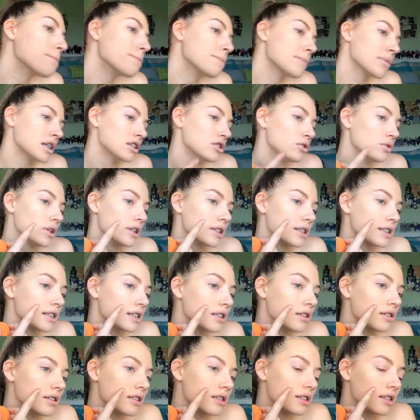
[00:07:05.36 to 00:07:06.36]
because you can
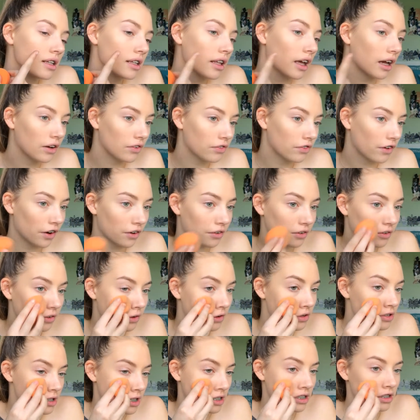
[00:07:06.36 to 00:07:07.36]
still see like
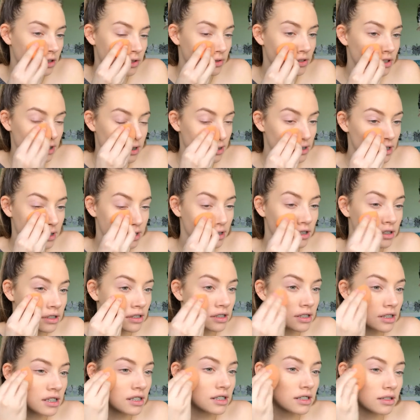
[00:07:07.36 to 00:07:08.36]
freckles and you can still
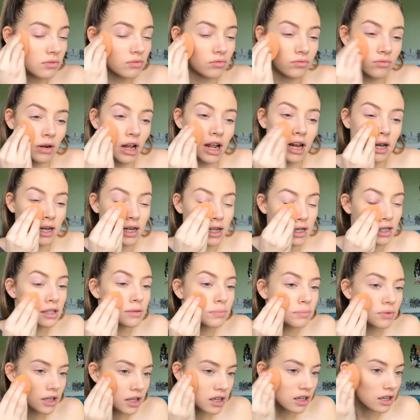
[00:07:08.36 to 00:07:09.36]
see some
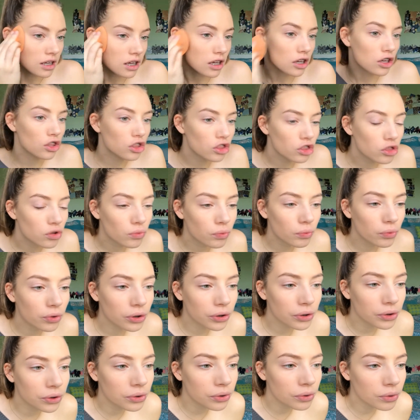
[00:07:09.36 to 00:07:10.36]
redness peeking
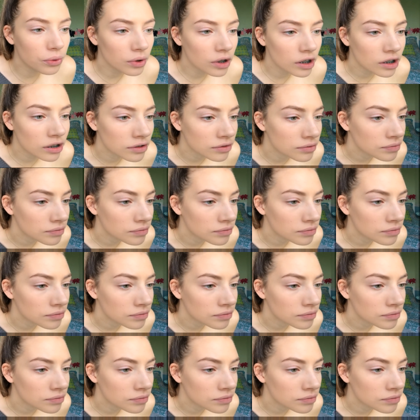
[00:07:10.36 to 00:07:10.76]
through.